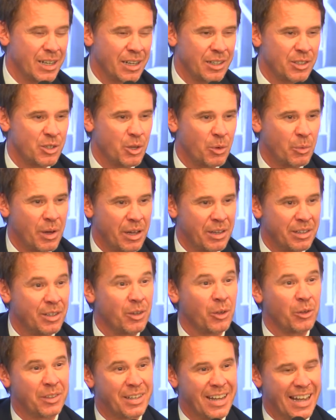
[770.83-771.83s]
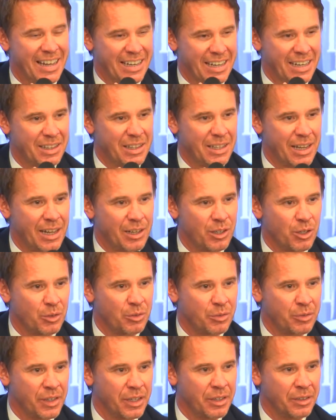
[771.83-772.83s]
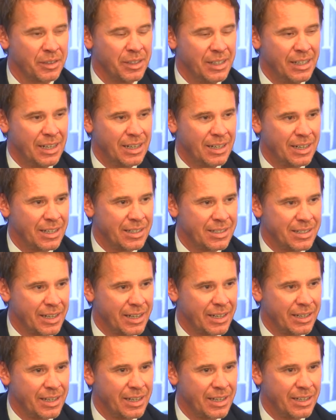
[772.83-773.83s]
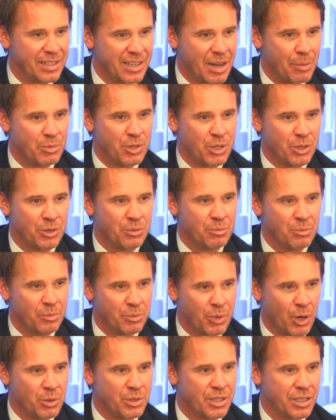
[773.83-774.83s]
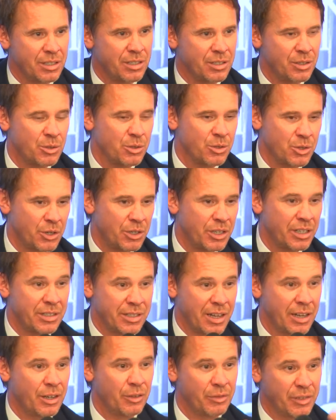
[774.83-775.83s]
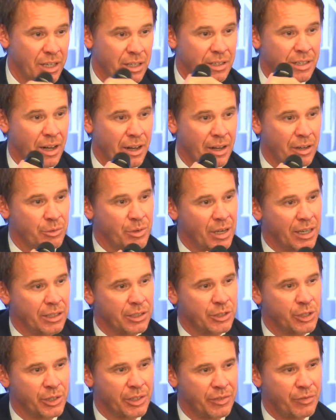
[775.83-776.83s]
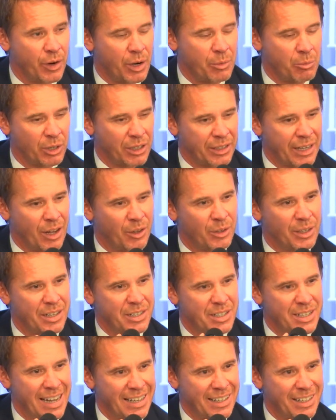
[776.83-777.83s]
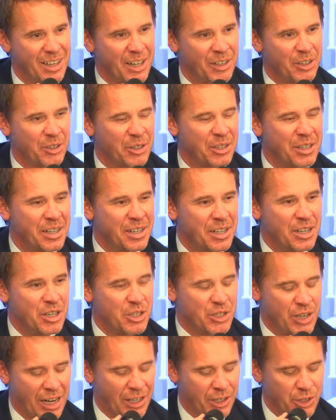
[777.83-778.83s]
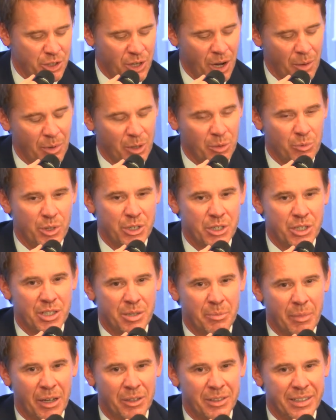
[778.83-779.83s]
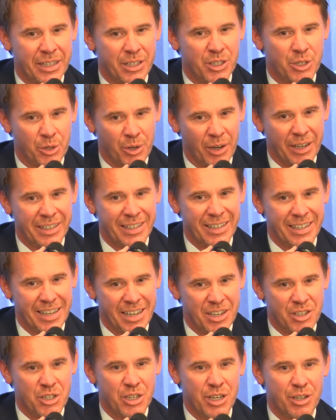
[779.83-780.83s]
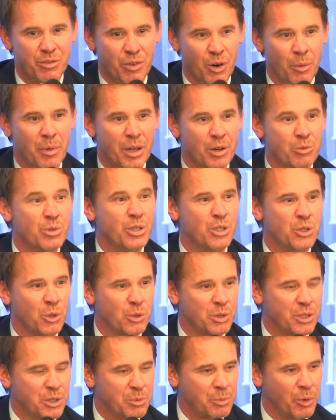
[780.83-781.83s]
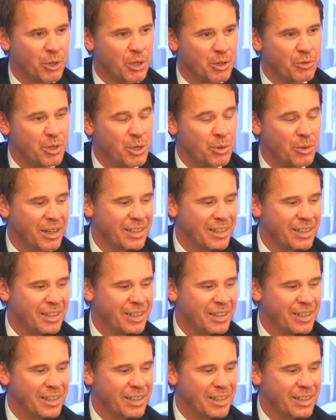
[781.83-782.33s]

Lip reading: And so we are not yet at the end of the, let's say, the inception process to a certain extent of the entire regulatory framework. Now there's yet another challenge coming, which is about integrating ESG from a resources point of view.